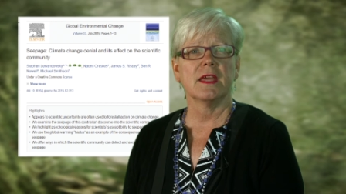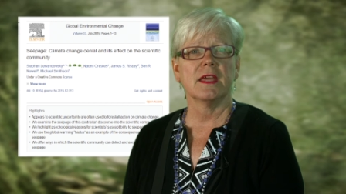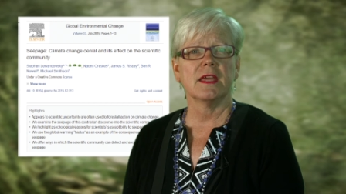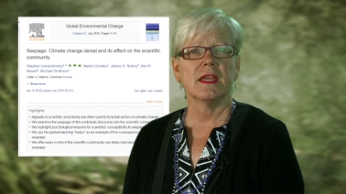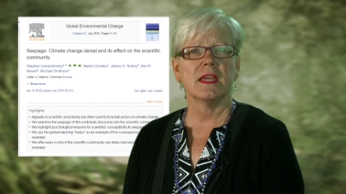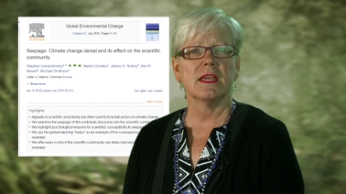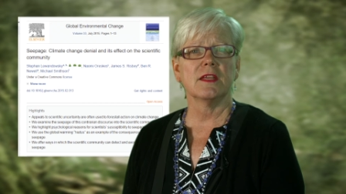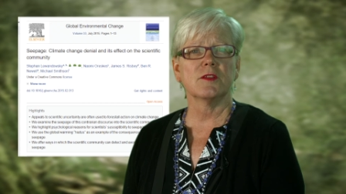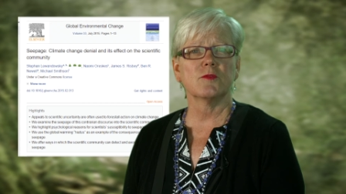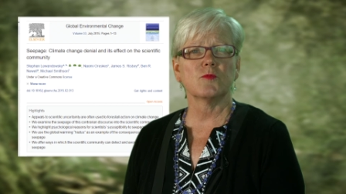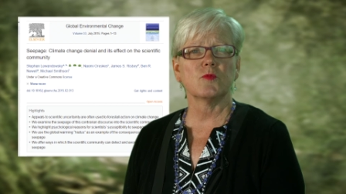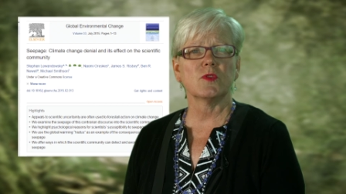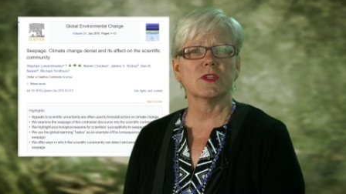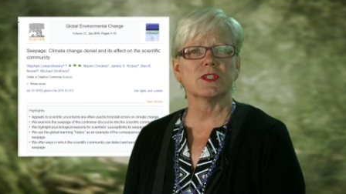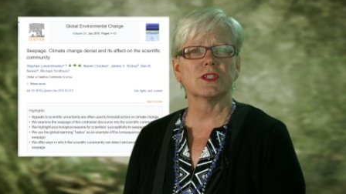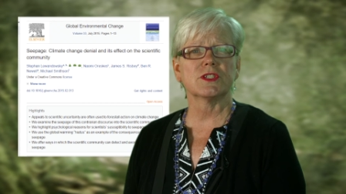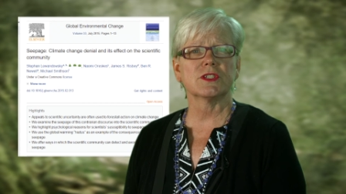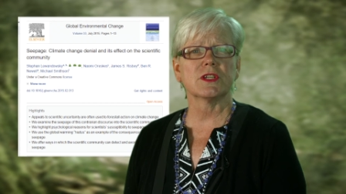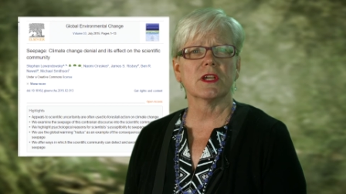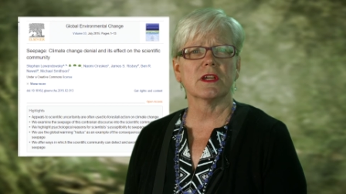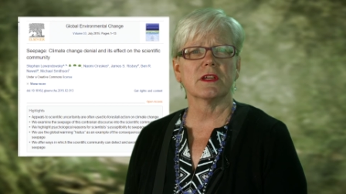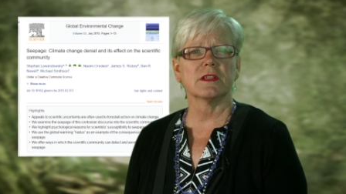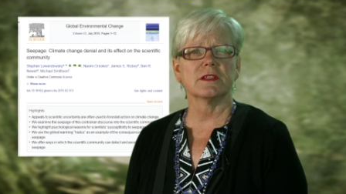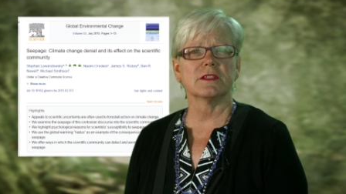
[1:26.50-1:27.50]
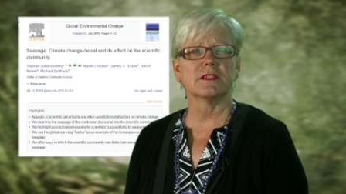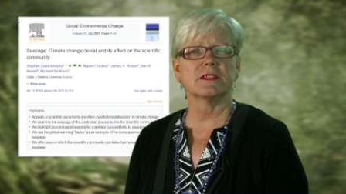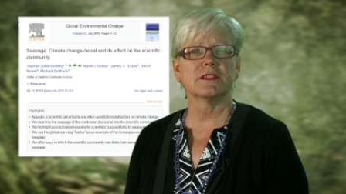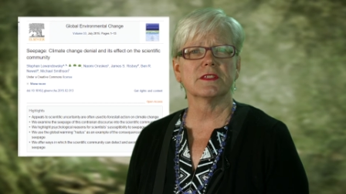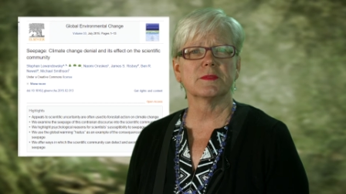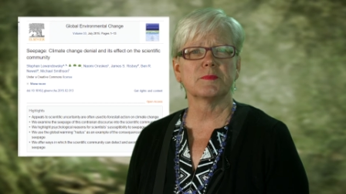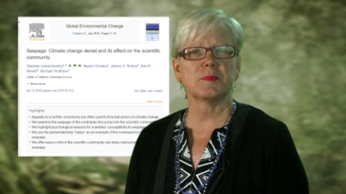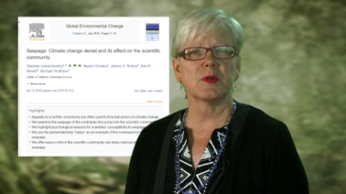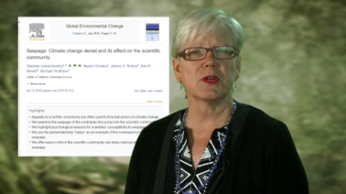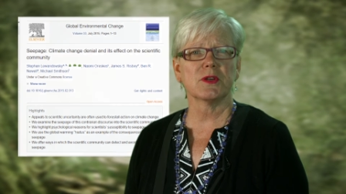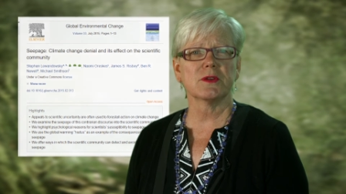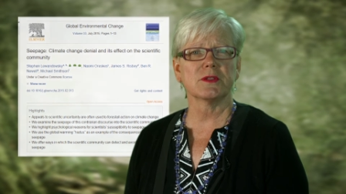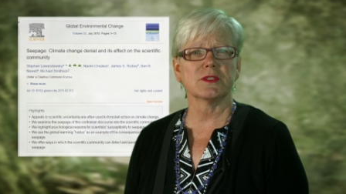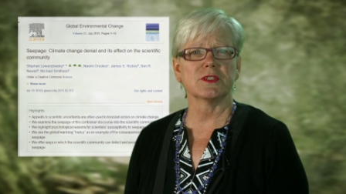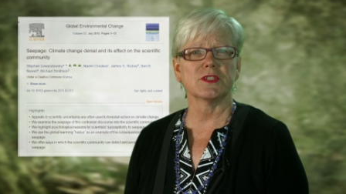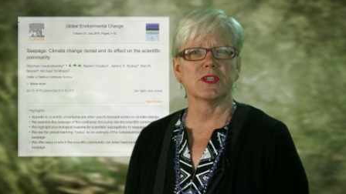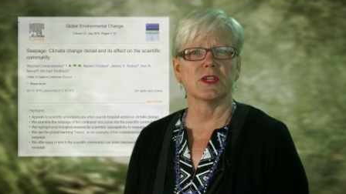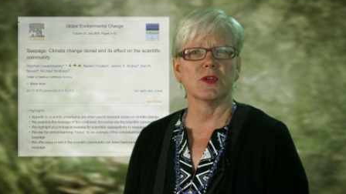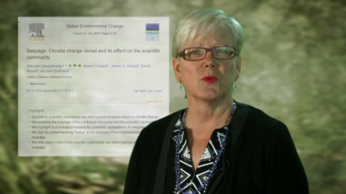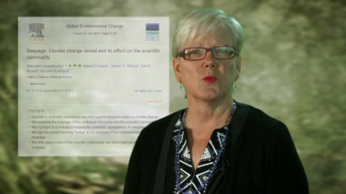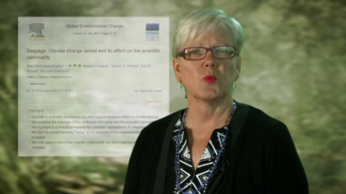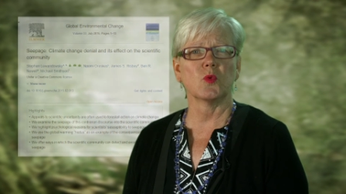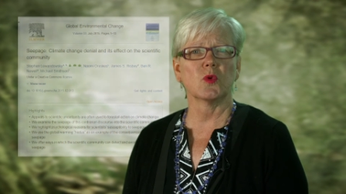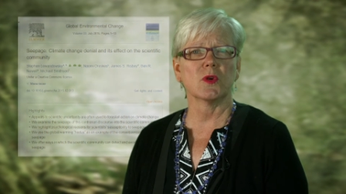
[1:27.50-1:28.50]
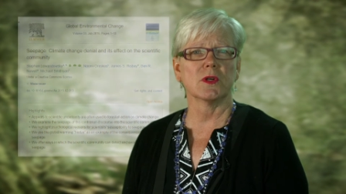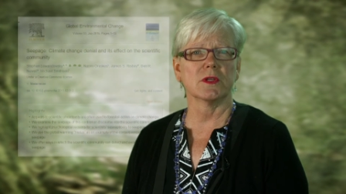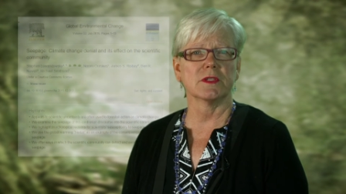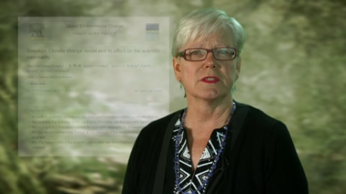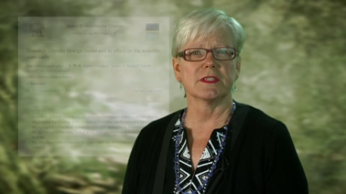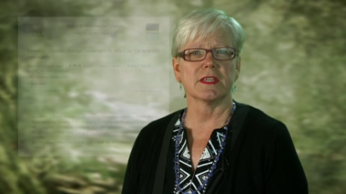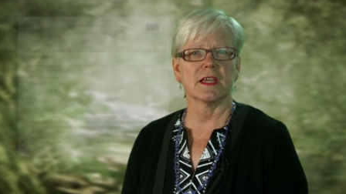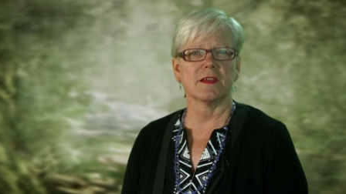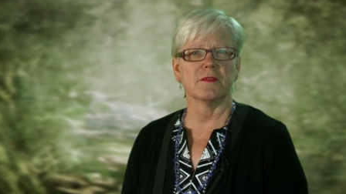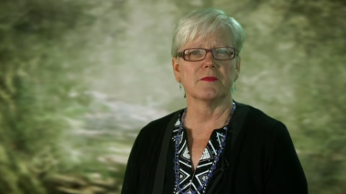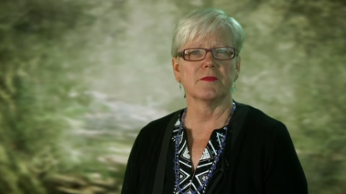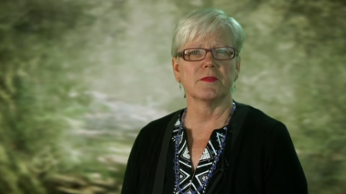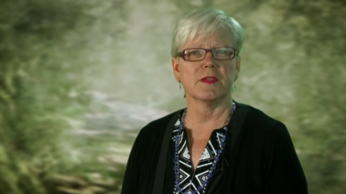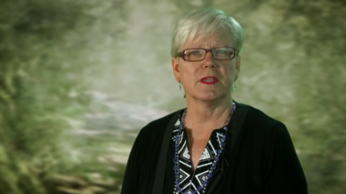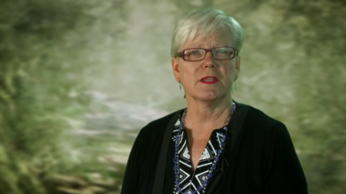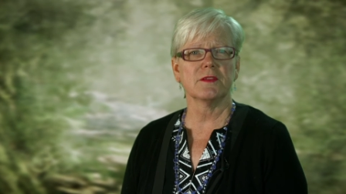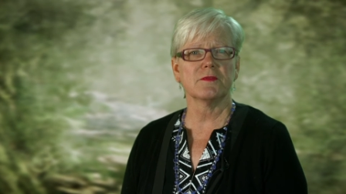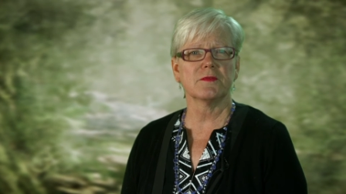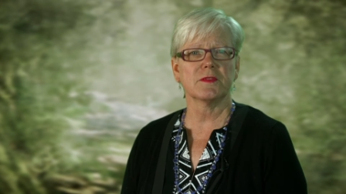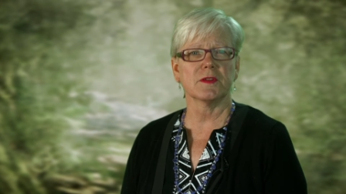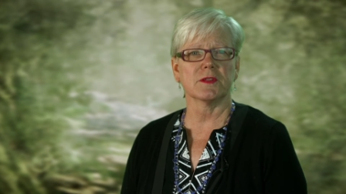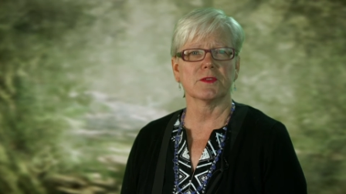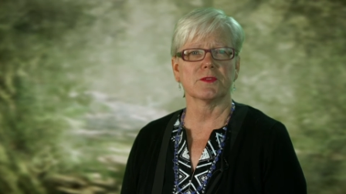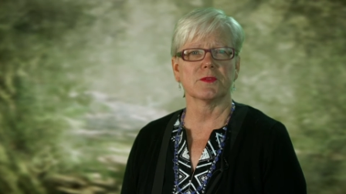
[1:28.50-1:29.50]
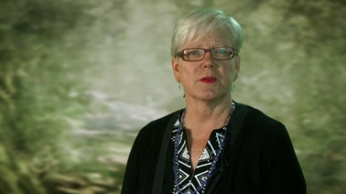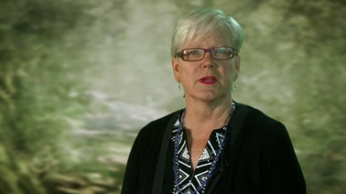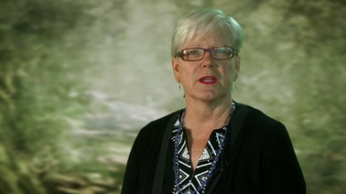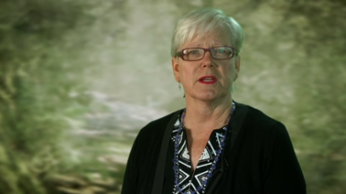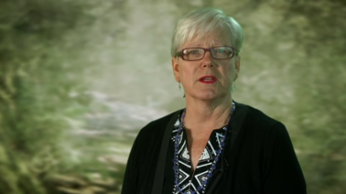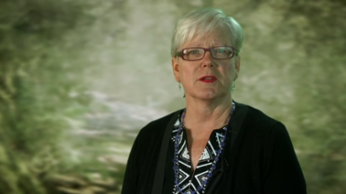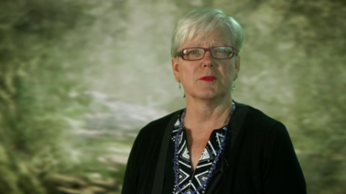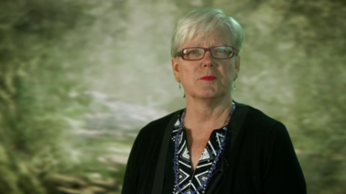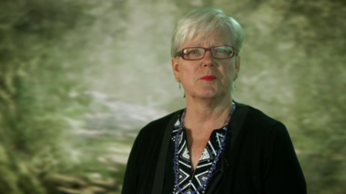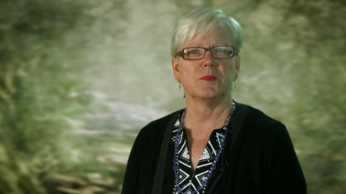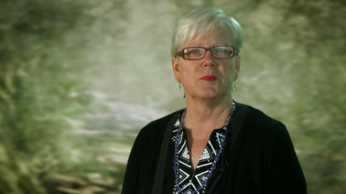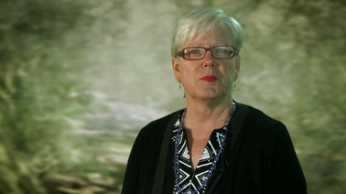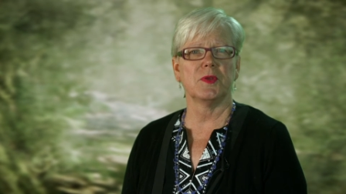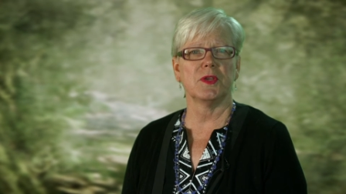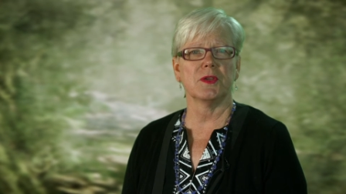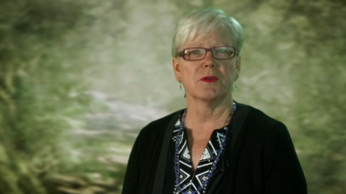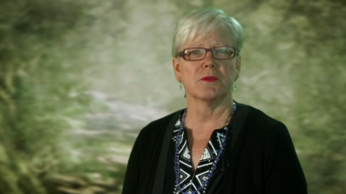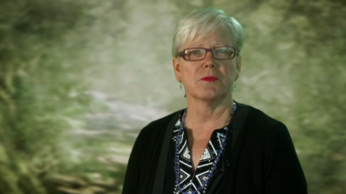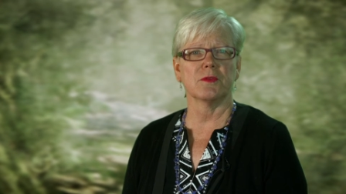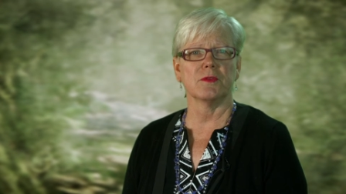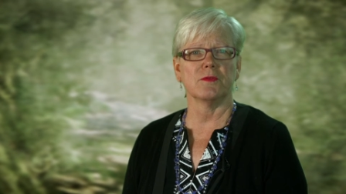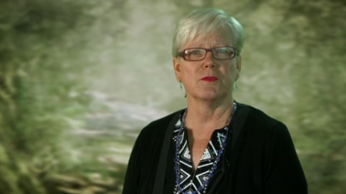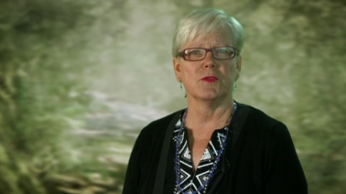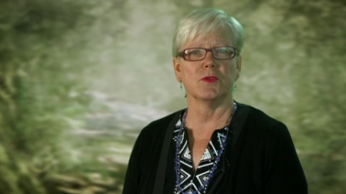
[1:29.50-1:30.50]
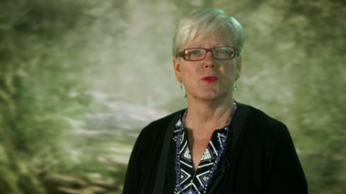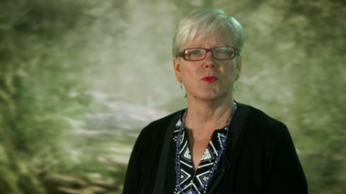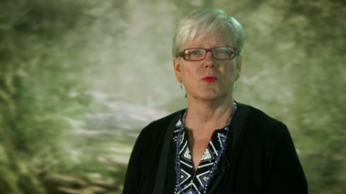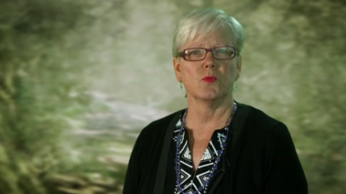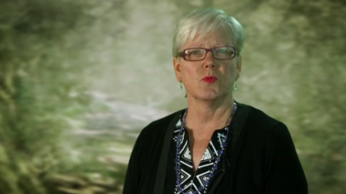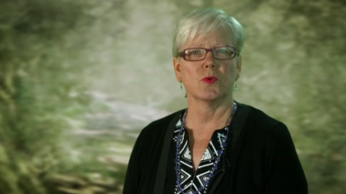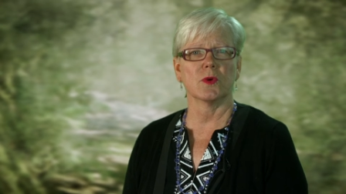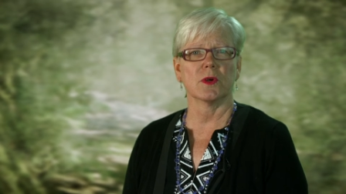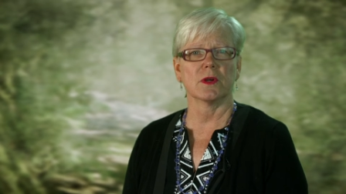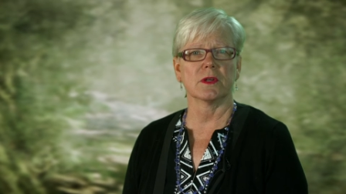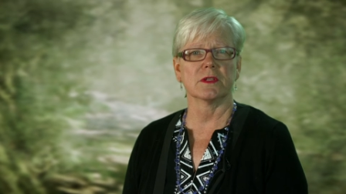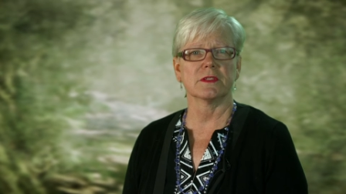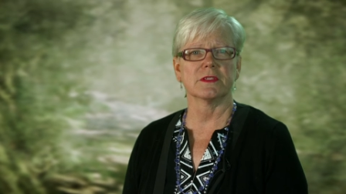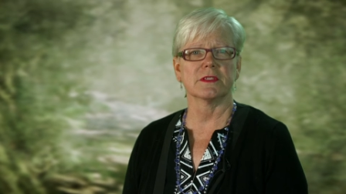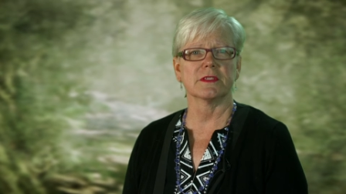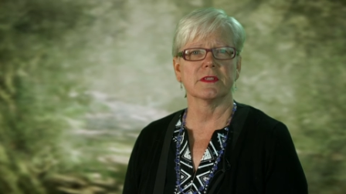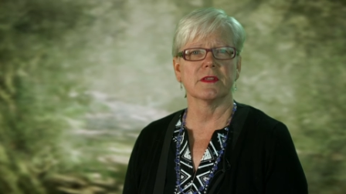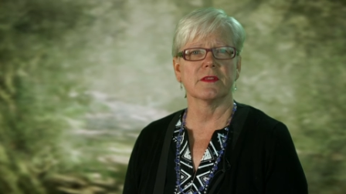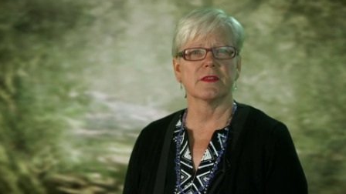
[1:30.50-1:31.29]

in which uh, disparaging words have infiltrated peer-reviewed works,